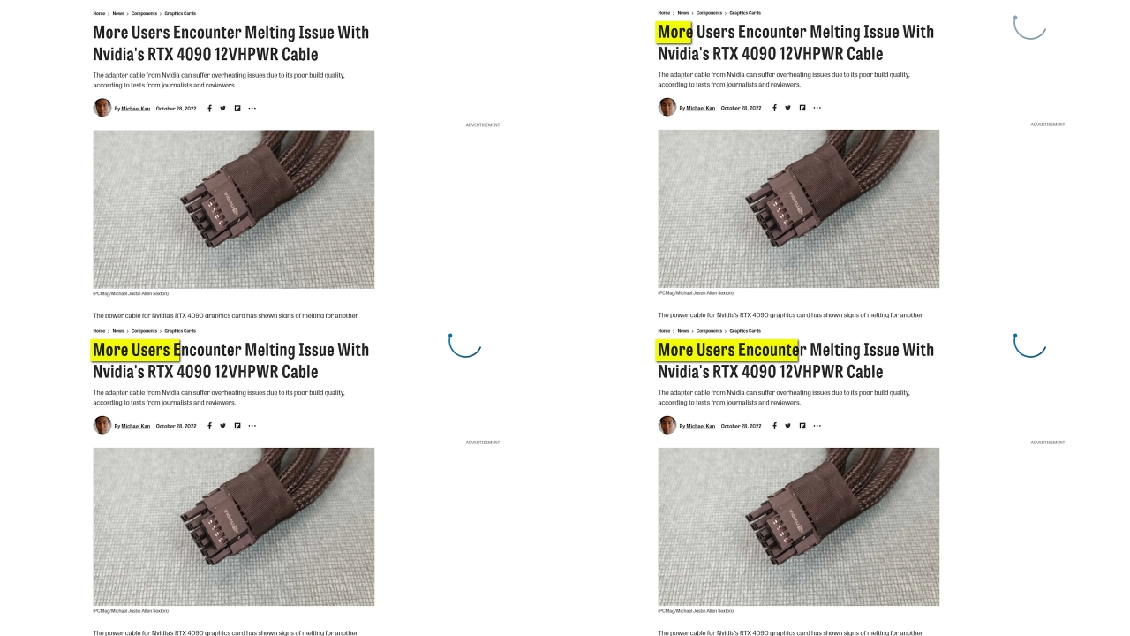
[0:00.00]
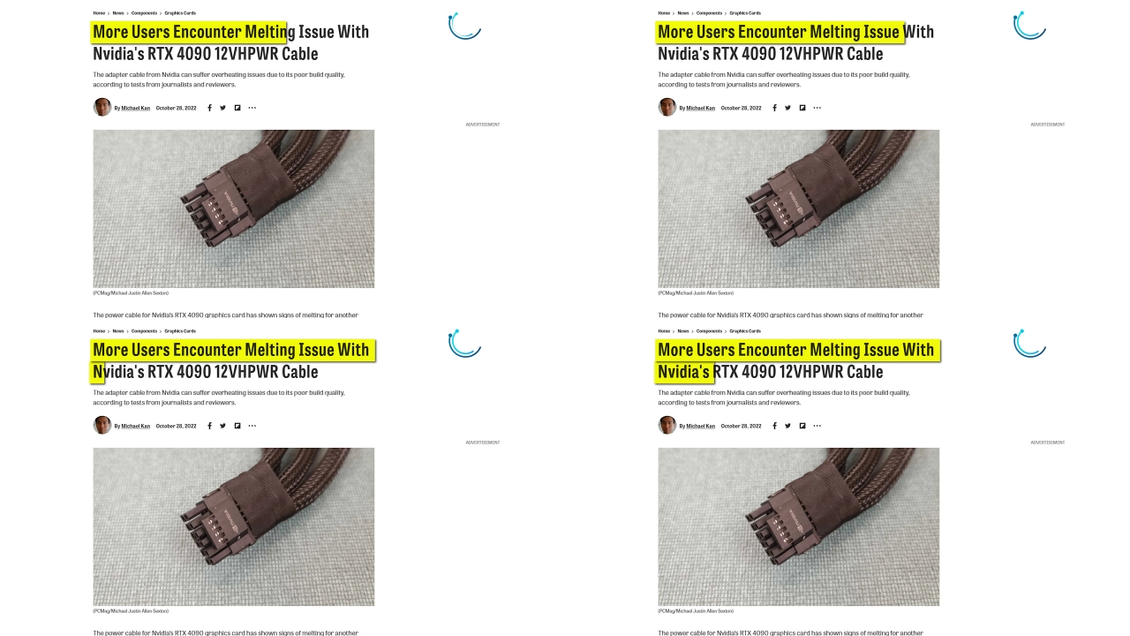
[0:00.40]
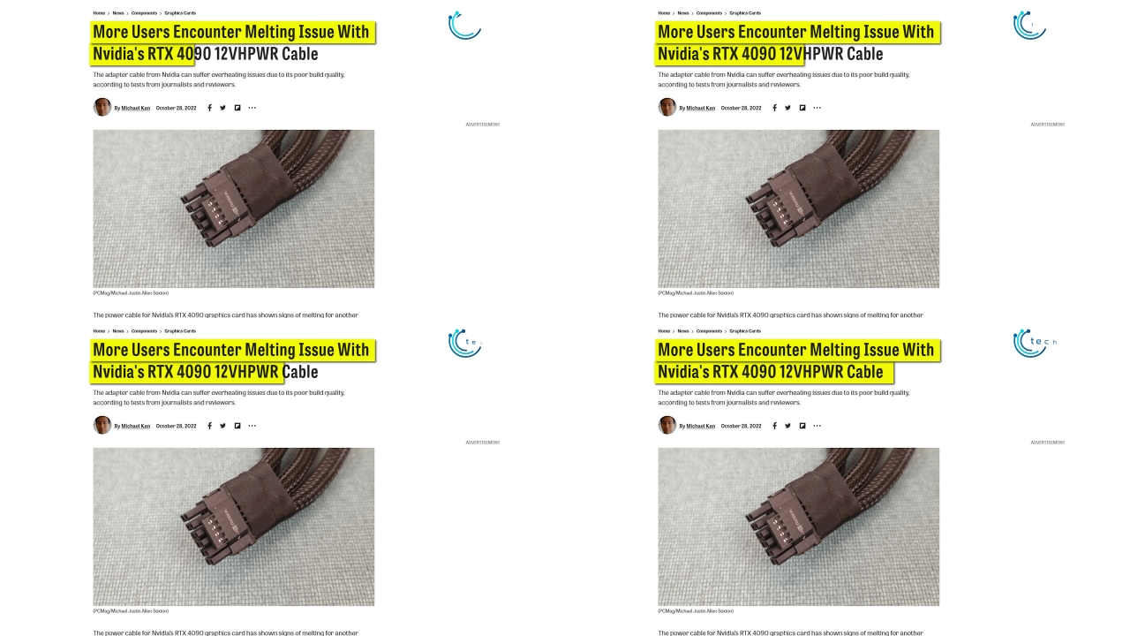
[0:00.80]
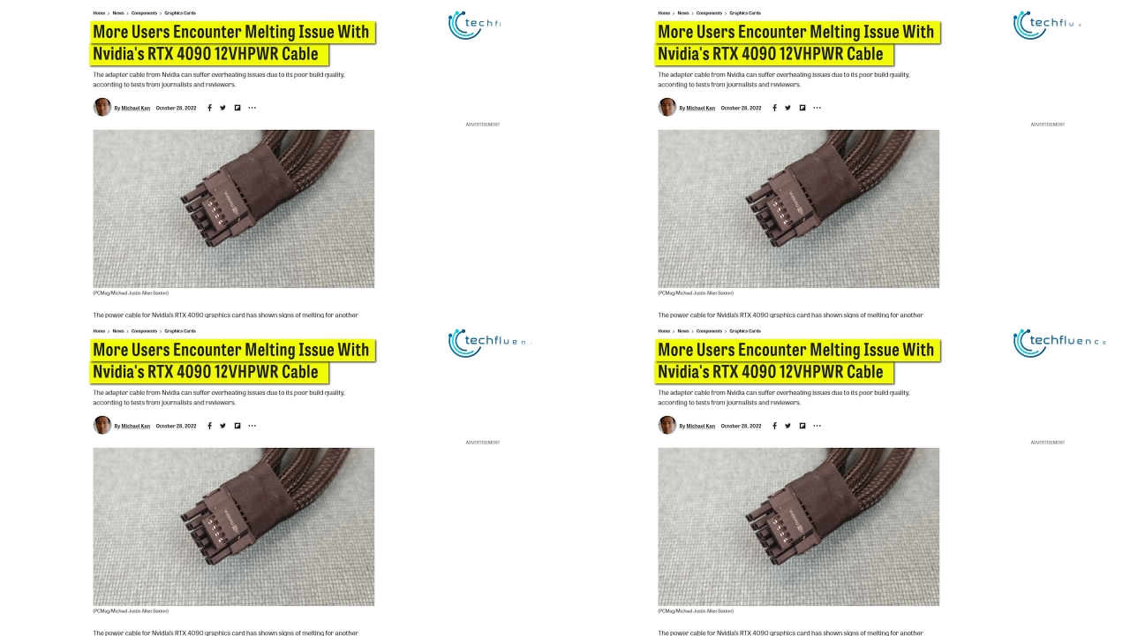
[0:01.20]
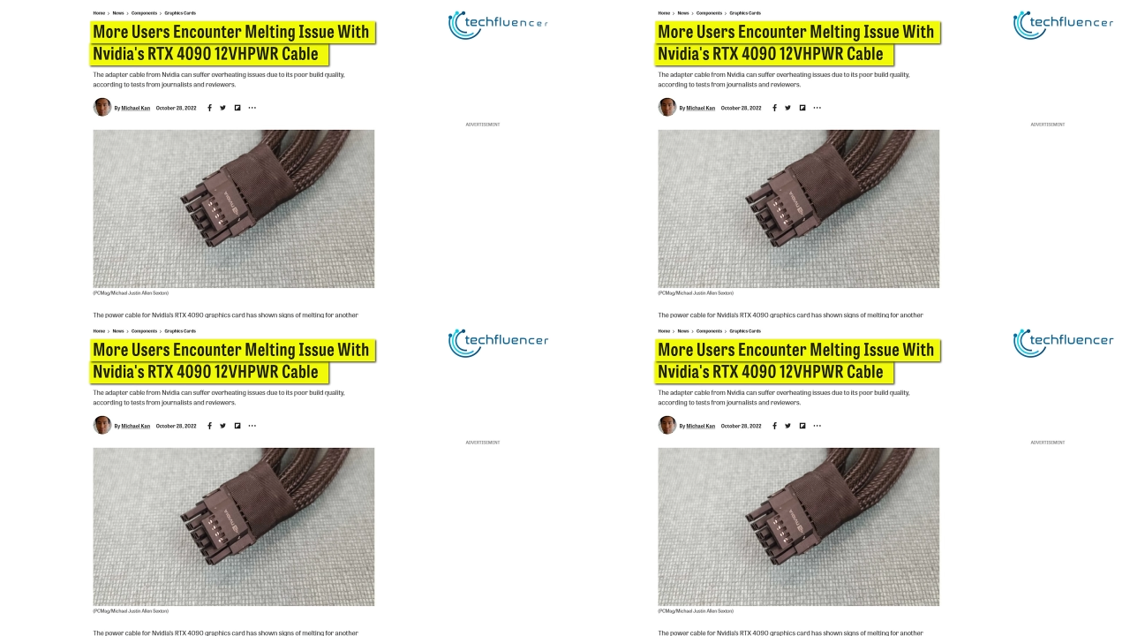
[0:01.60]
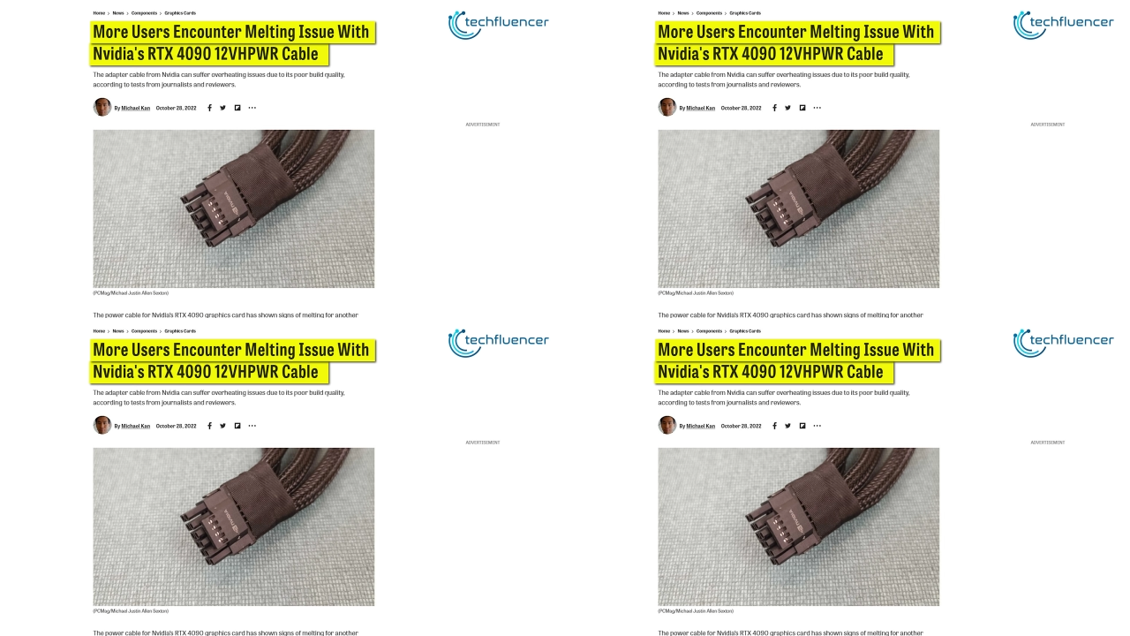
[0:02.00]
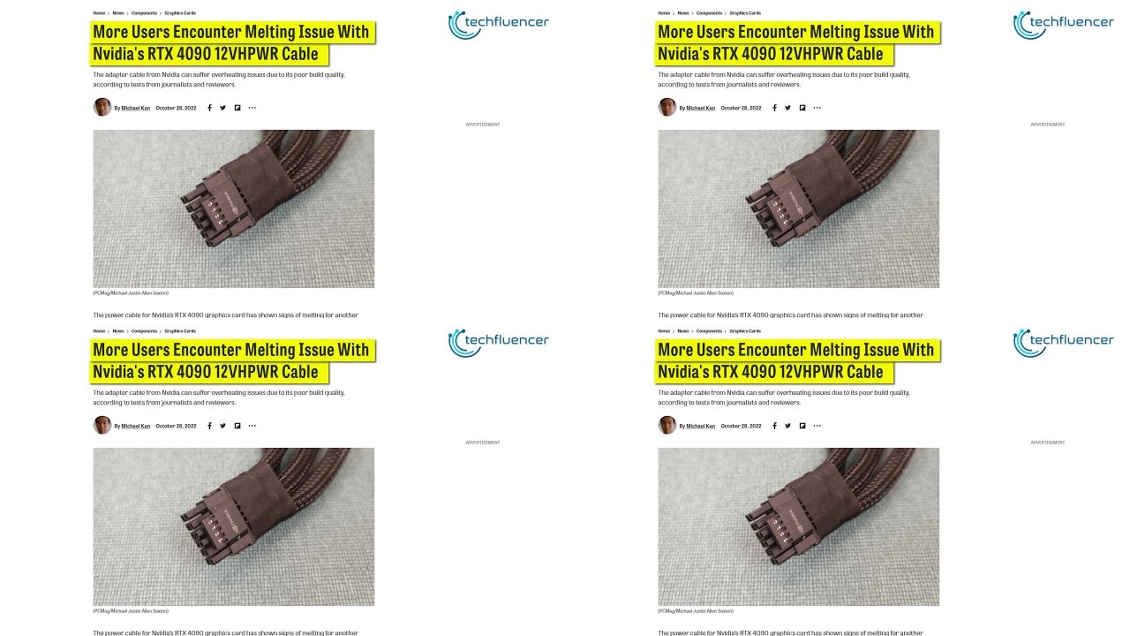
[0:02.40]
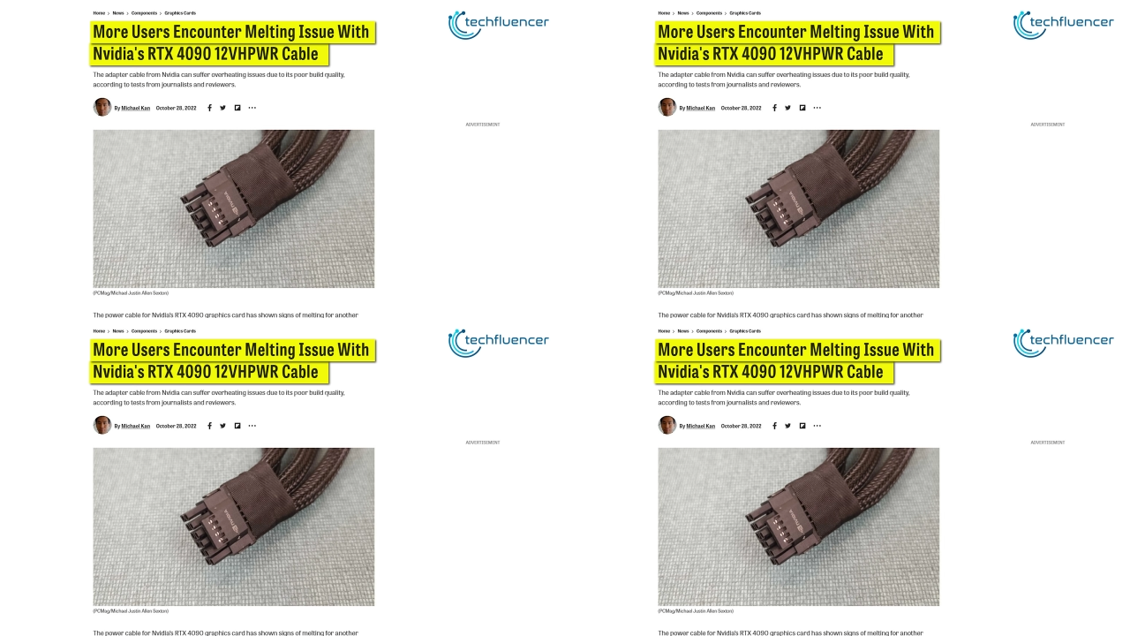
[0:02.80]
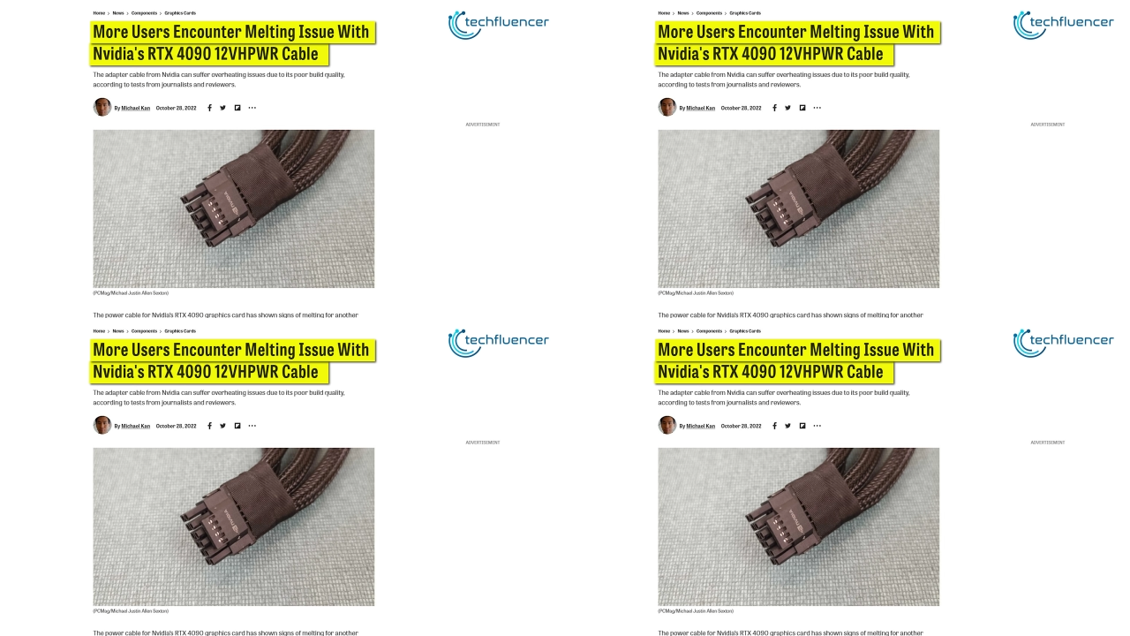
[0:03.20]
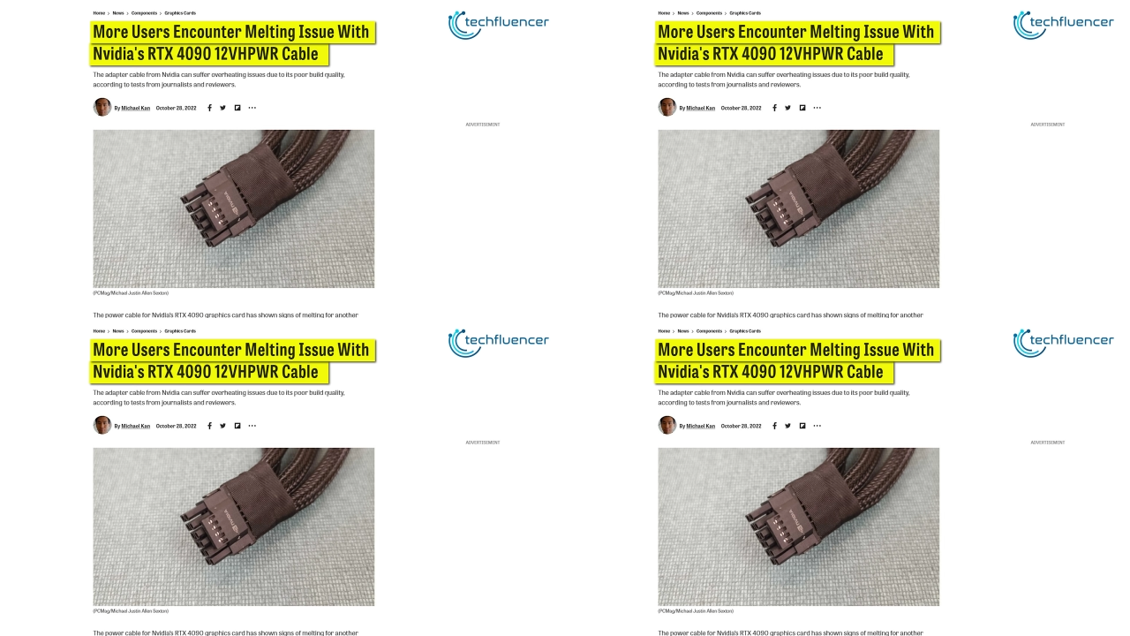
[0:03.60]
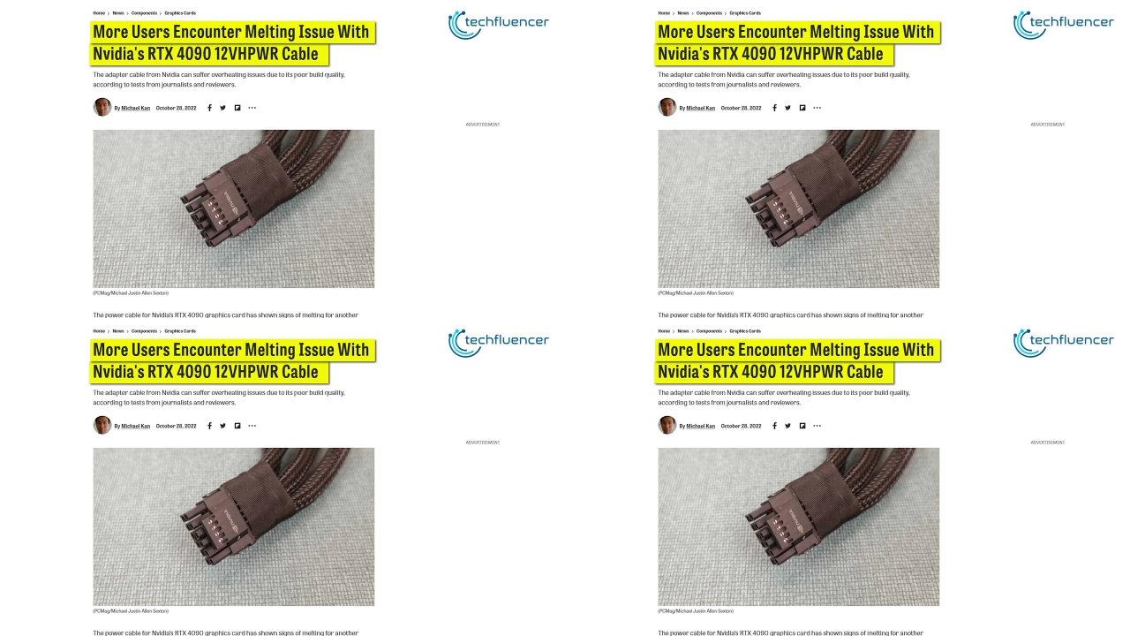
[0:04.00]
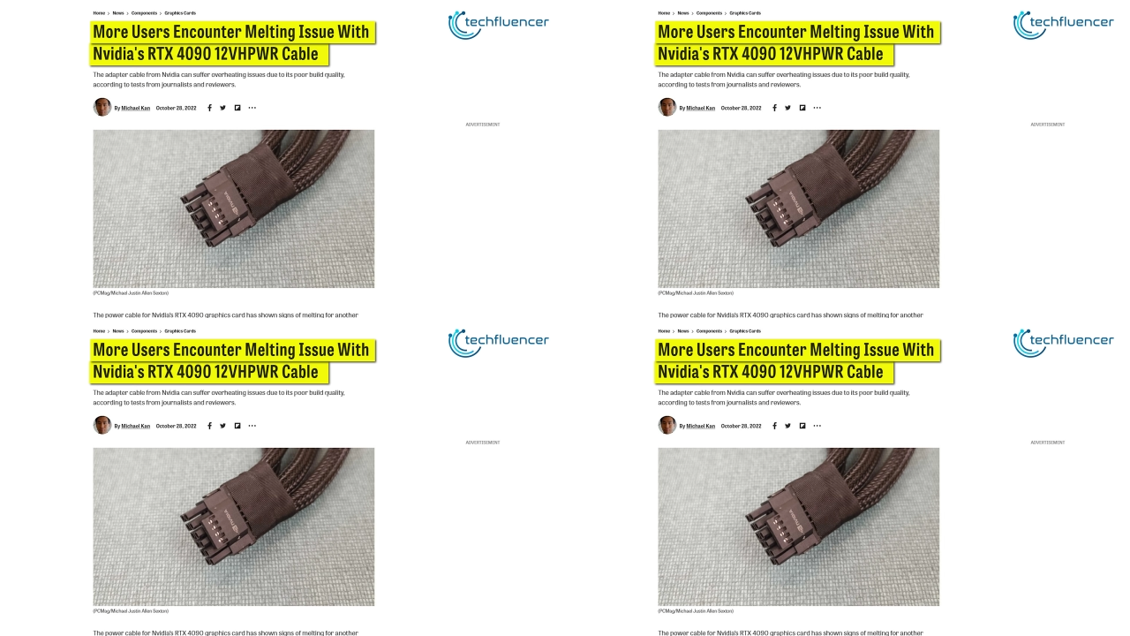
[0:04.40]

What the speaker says: (no speaker visible)